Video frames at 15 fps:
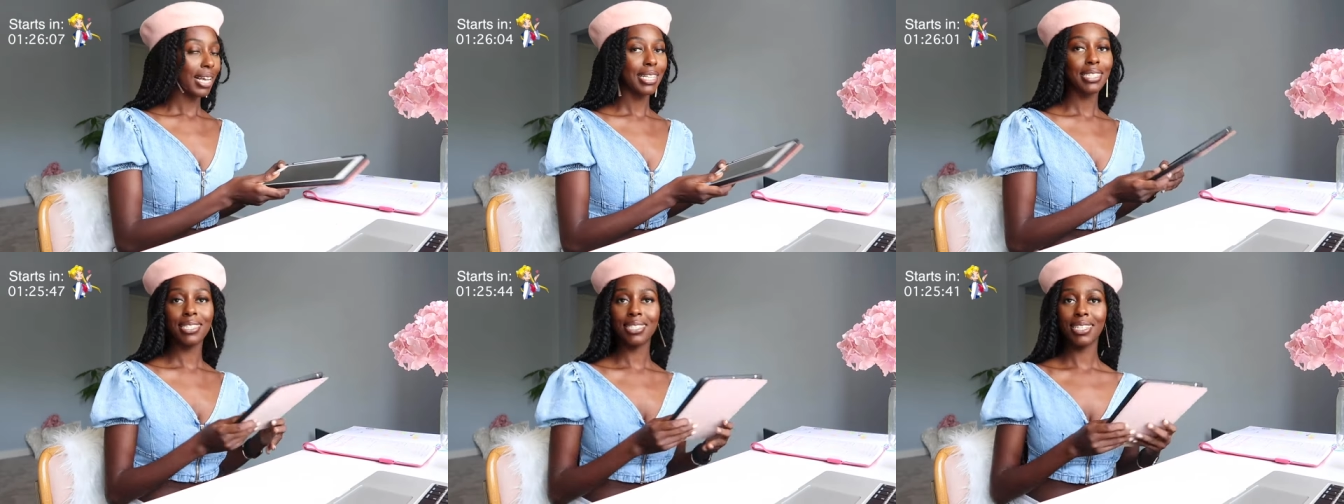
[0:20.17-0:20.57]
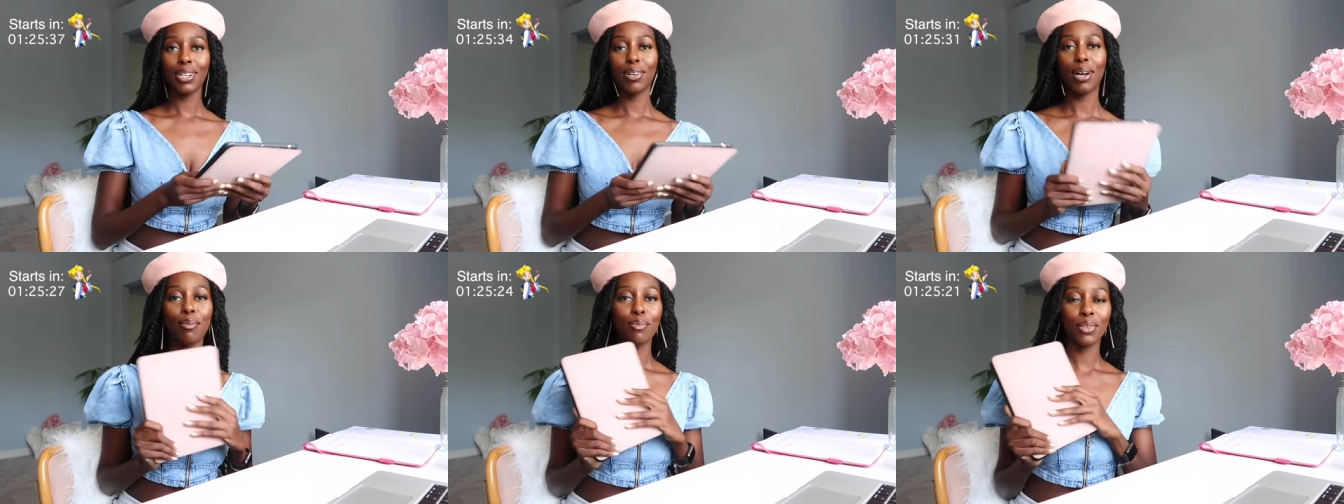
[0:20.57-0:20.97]

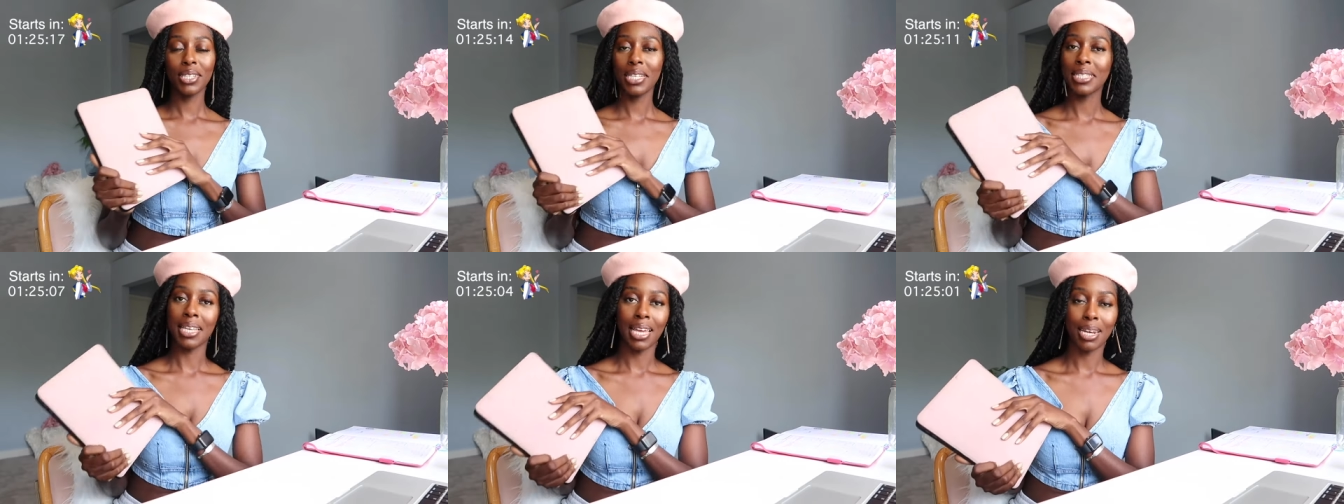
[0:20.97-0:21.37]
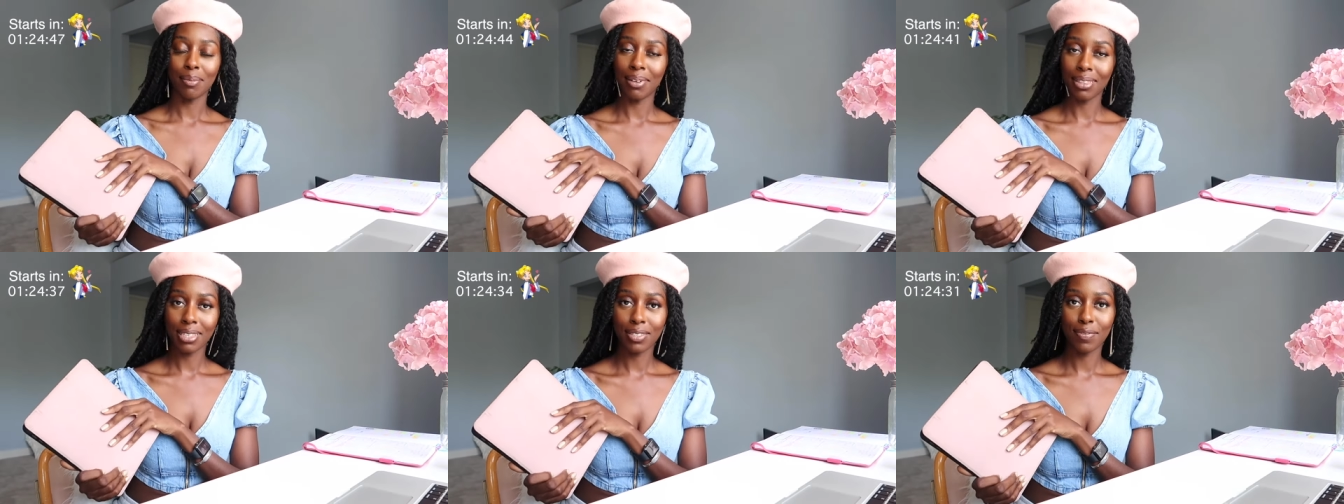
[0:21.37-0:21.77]
So I'm really excited
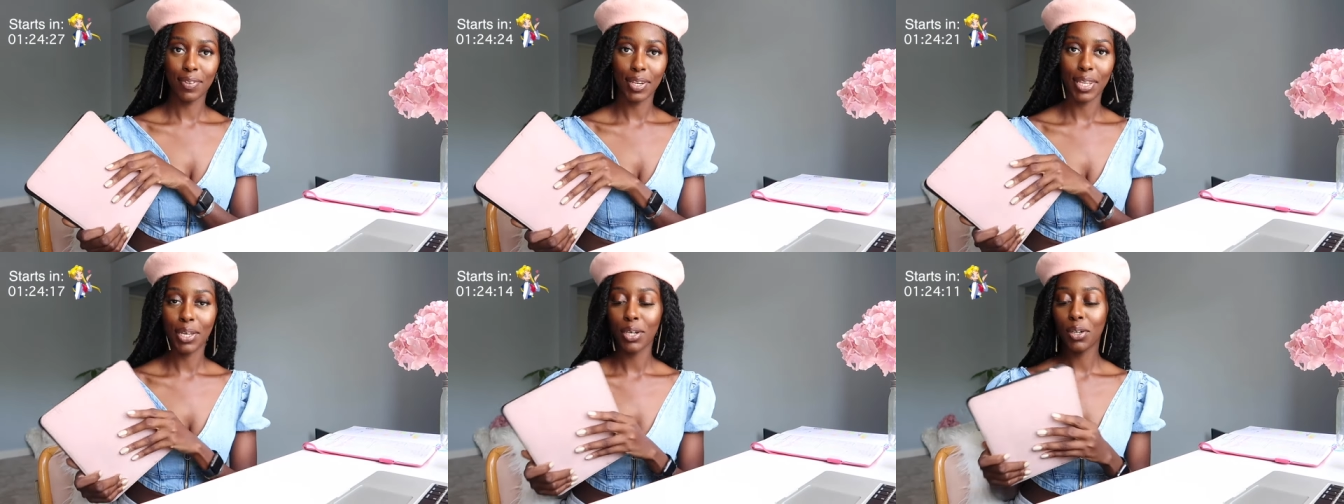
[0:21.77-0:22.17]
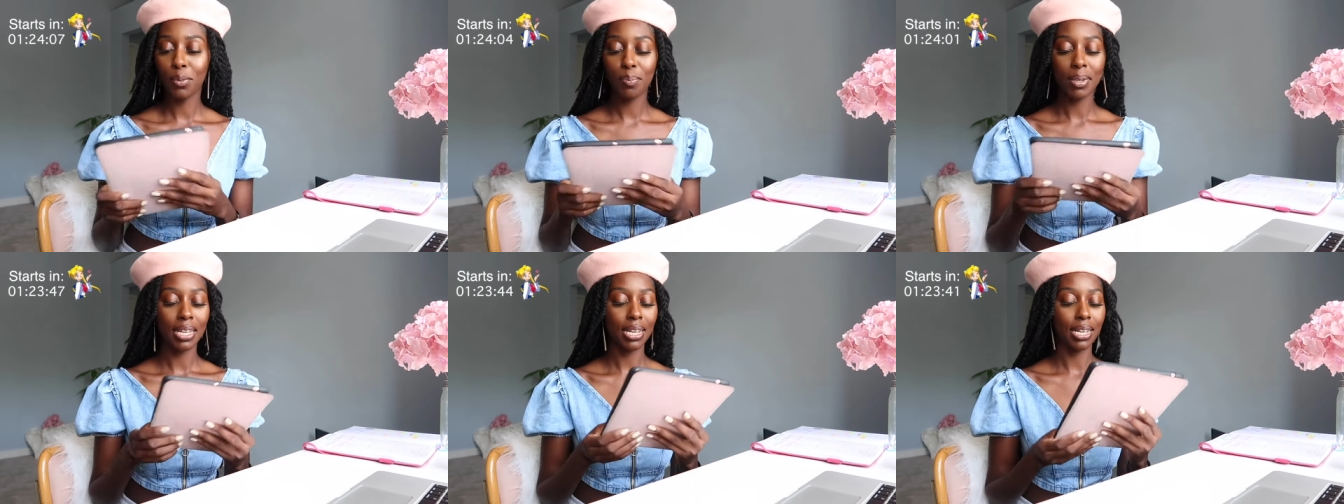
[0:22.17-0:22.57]
about this video
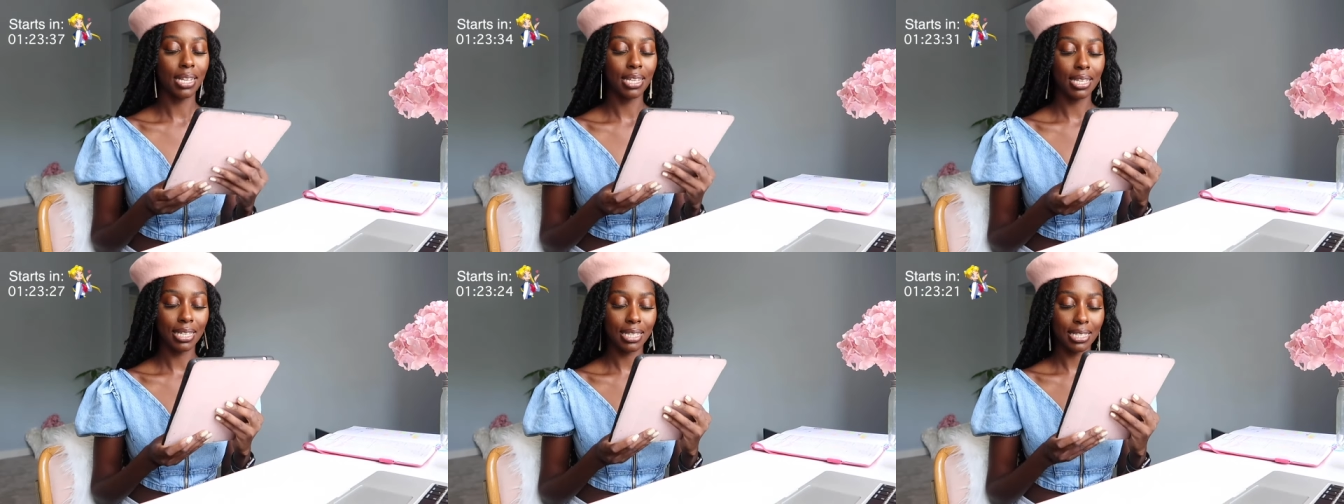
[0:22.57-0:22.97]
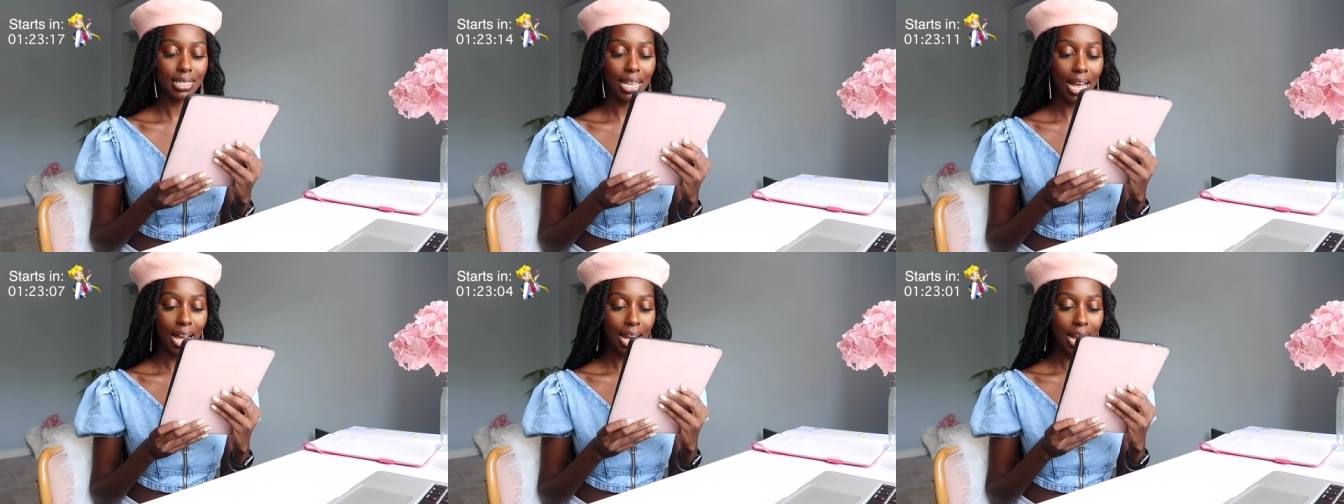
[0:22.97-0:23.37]
because
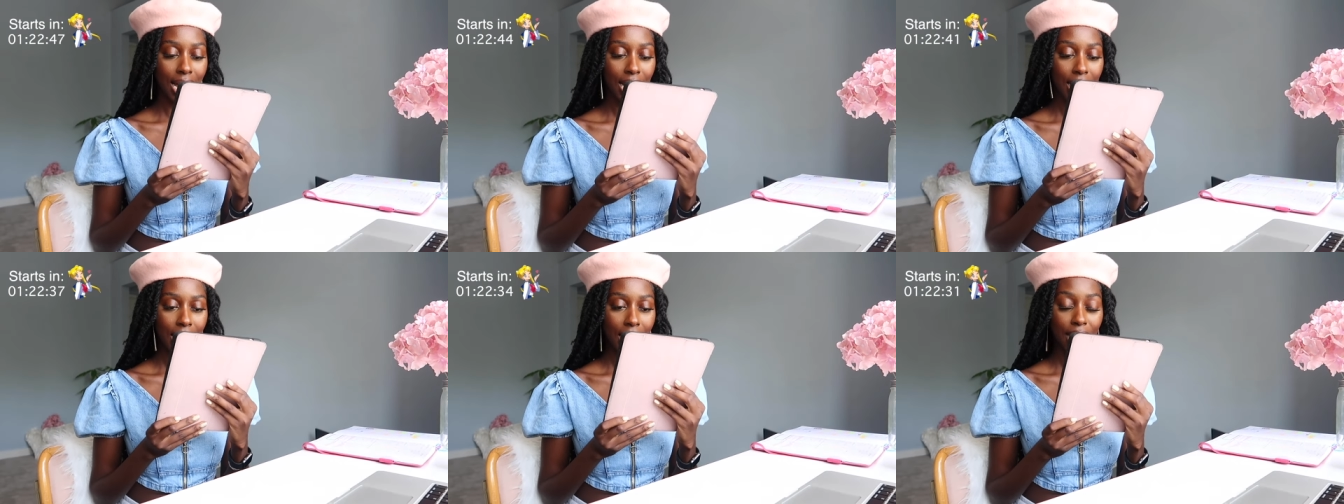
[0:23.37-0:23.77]
uh,